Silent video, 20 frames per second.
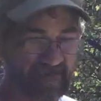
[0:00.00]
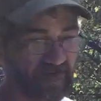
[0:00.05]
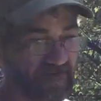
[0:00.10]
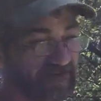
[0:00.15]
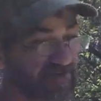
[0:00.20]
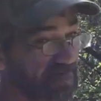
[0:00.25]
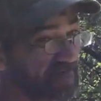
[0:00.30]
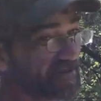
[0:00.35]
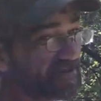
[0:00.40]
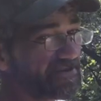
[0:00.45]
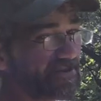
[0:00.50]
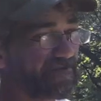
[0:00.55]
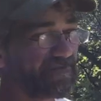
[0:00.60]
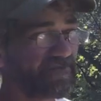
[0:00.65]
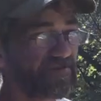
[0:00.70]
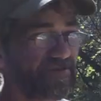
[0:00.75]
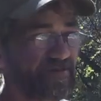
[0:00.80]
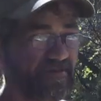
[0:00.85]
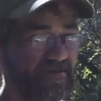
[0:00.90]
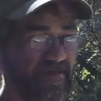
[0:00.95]
but especially if
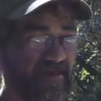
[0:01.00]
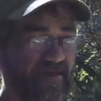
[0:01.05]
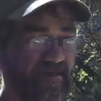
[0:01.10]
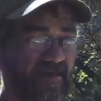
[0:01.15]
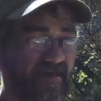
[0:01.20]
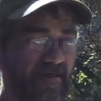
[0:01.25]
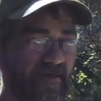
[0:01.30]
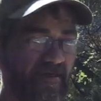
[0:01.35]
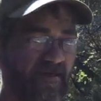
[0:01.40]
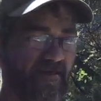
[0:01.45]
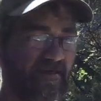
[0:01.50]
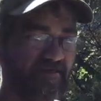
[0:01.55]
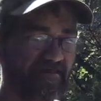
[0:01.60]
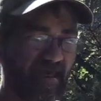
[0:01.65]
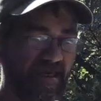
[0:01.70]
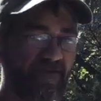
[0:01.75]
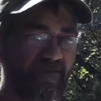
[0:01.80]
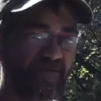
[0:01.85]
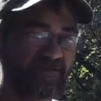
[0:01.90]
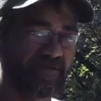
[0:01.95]
you're doing like
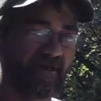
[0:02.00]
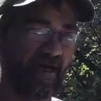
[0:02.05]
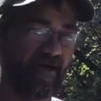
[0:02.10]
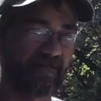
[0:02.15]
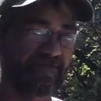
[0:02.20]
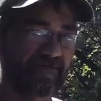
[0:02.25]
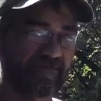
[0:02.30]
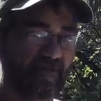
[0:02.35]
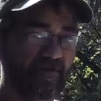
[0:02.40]
tabletops,